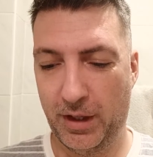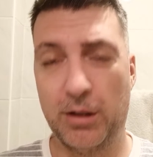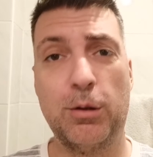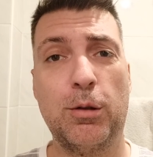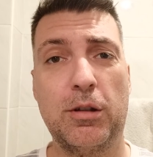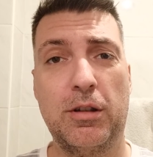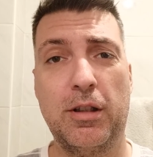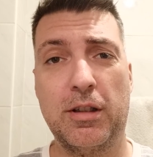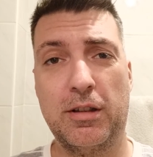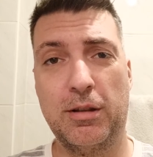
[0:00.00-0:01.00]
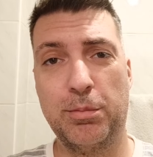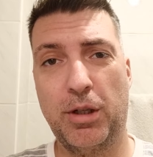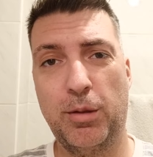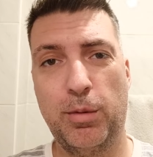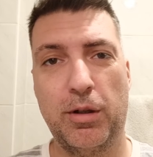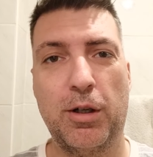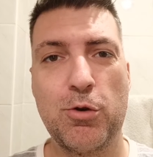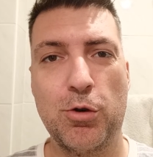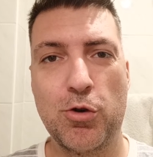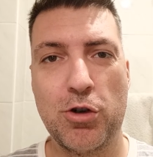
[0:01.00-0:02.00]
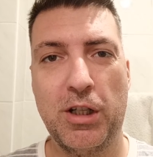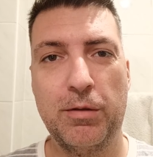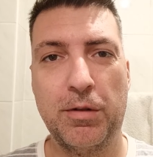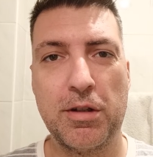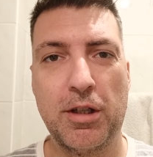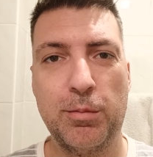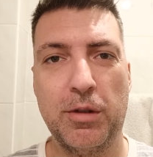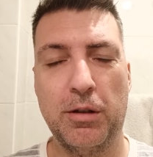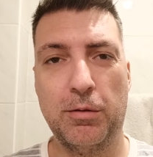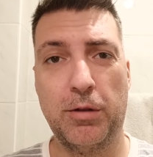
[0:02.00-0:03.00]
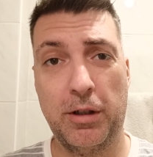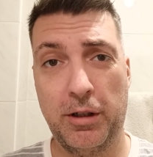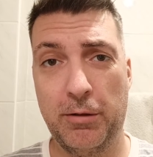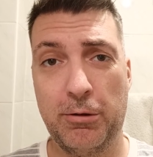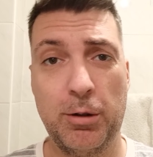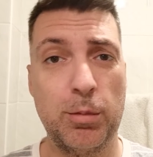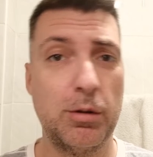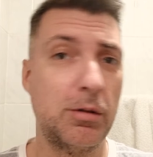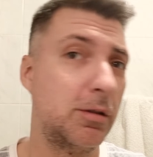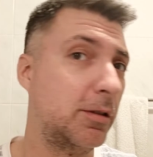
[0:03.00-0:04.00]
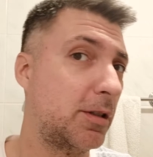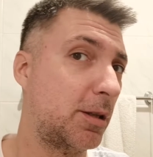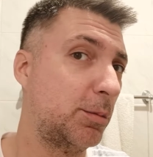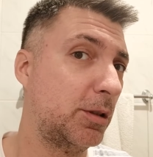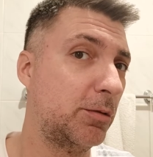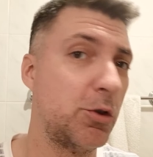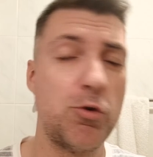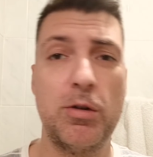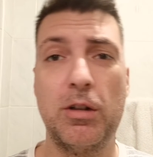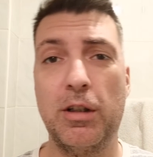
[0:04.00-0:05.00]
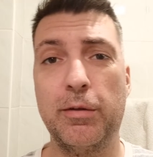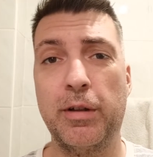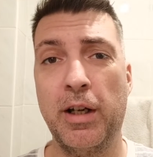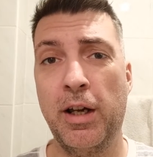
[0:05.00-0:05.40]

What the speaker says: I thought that maybe I should shave with something very comfortable, something which will leave